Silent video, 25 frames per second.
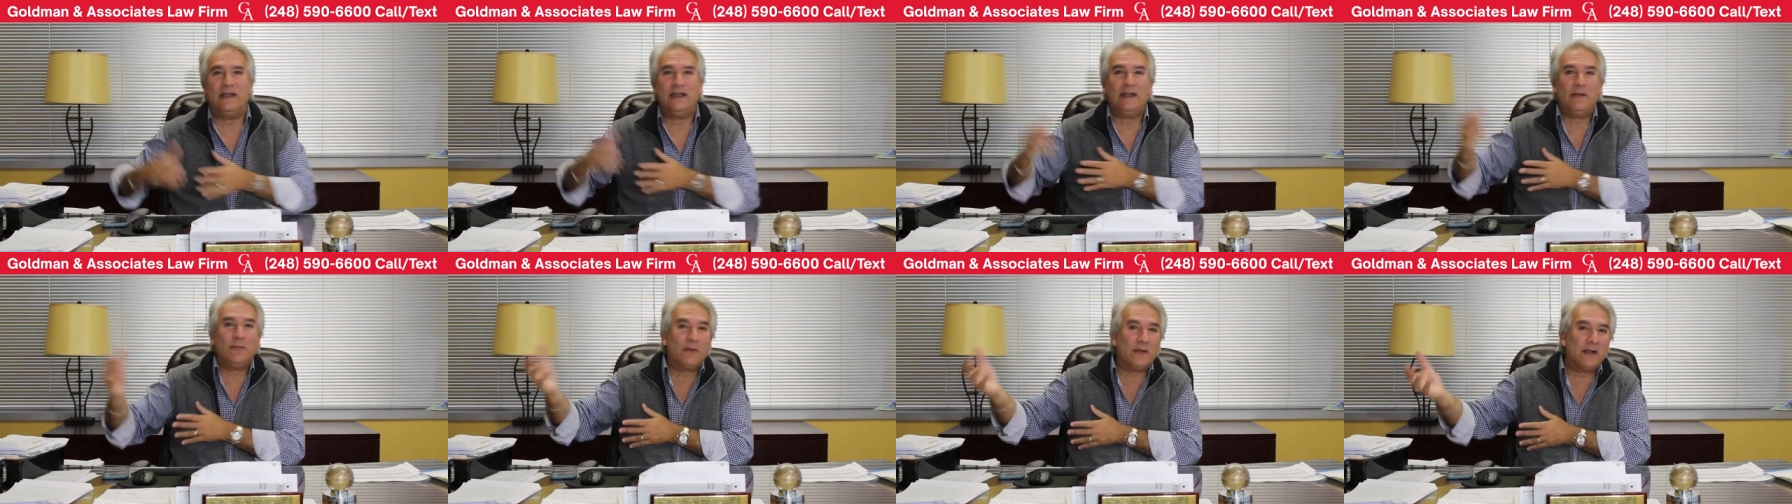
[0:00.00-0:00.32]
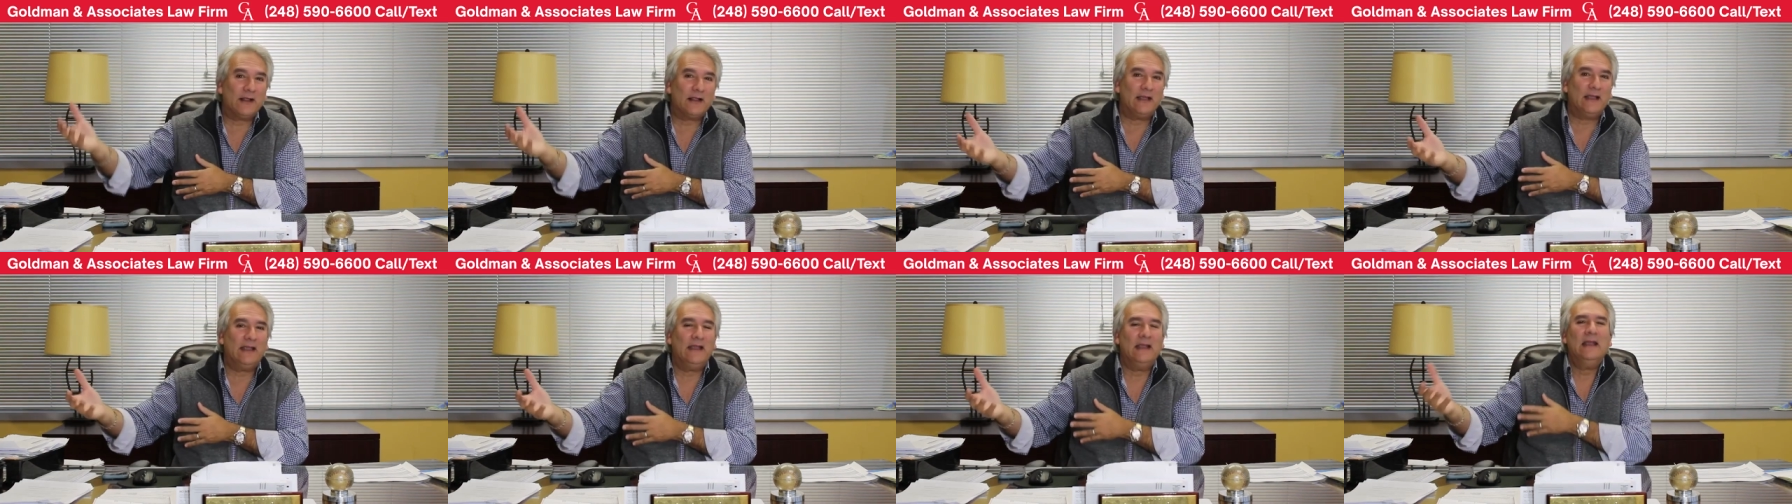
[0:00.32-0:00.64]
he
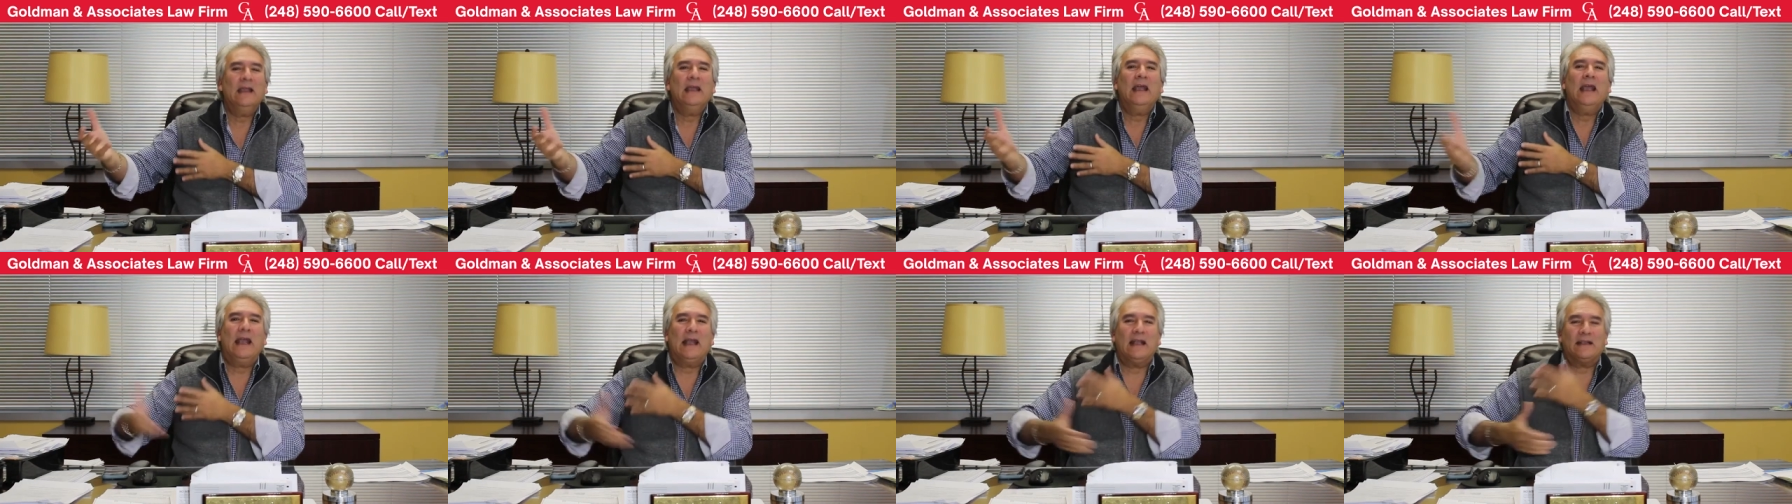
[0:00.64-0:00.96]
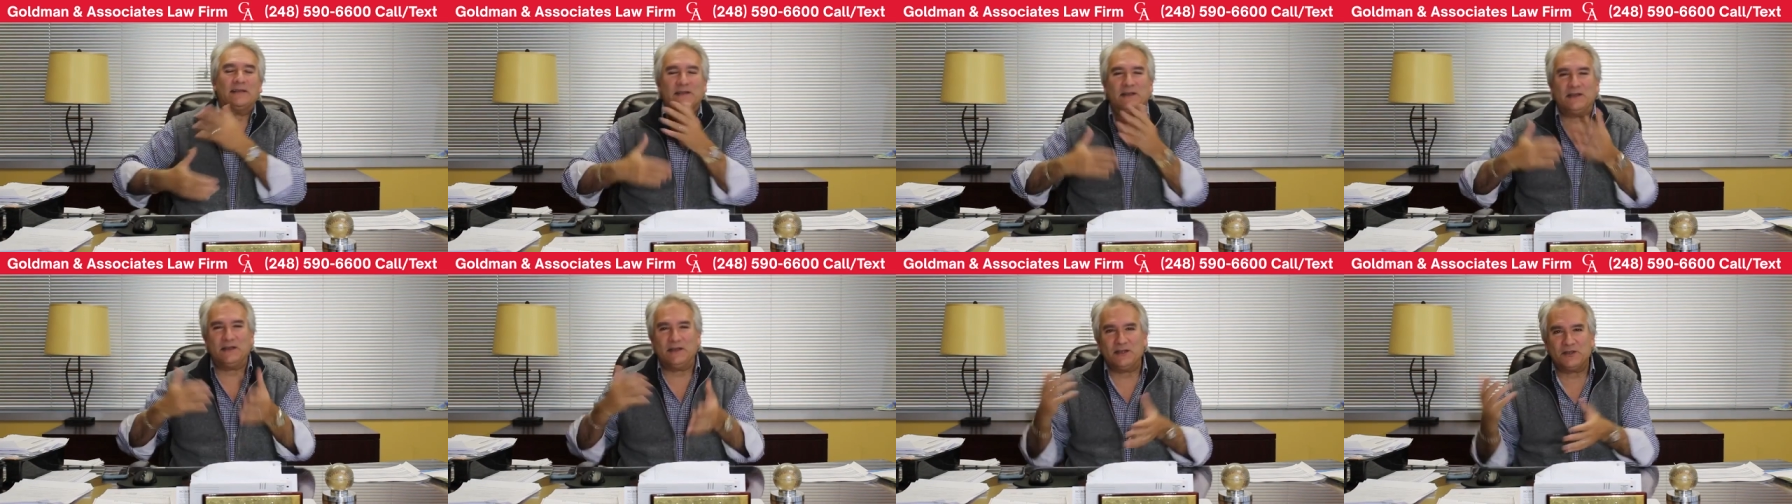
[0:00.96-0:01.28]
really
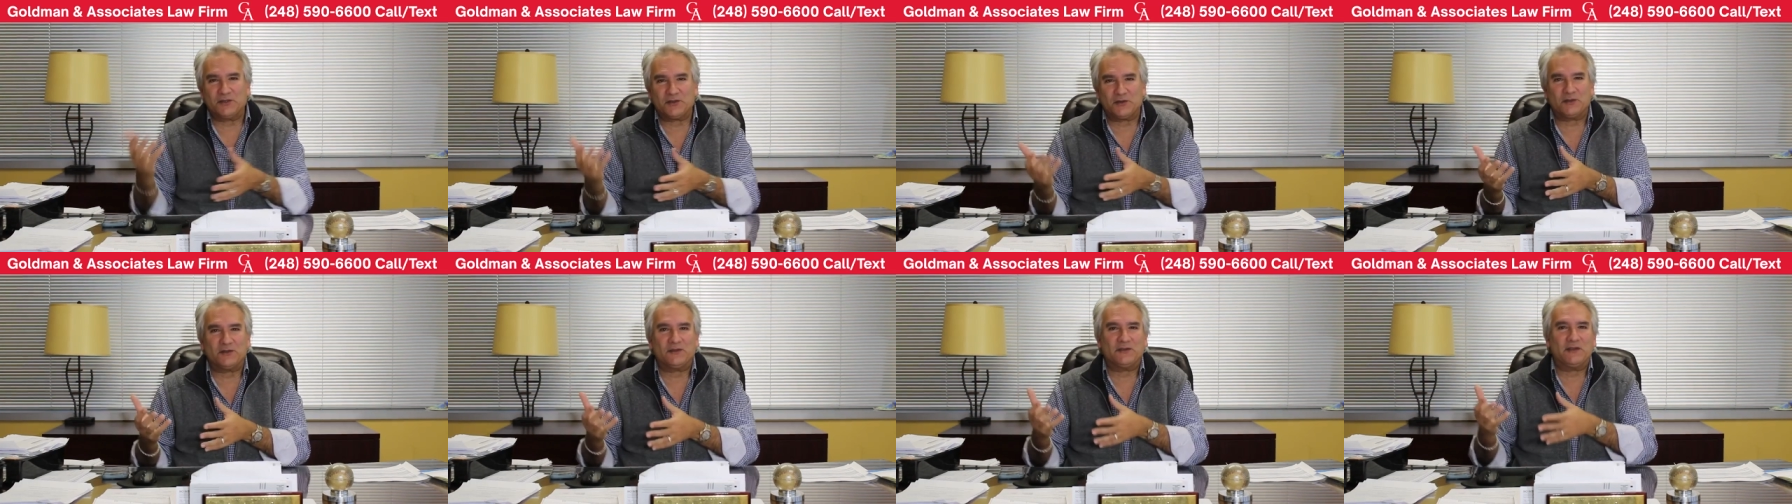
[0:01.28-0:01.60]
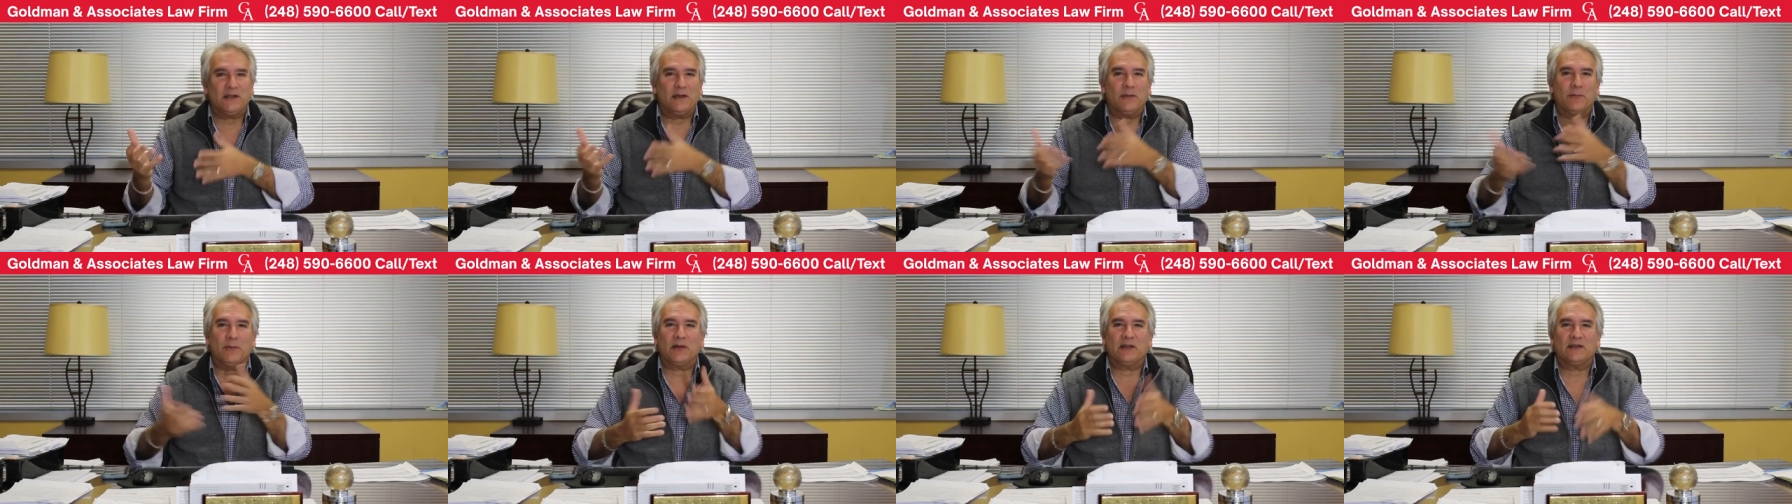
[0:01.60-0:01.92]
has an interest in it,